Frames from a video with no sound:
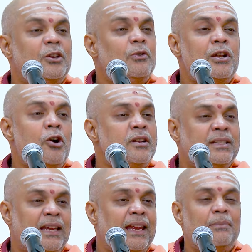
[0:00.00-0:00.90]
you will not
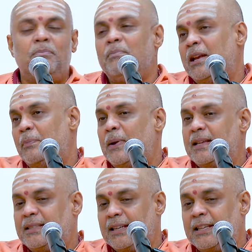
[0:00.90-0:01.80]
see many
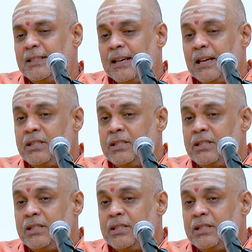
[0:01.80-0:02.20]
places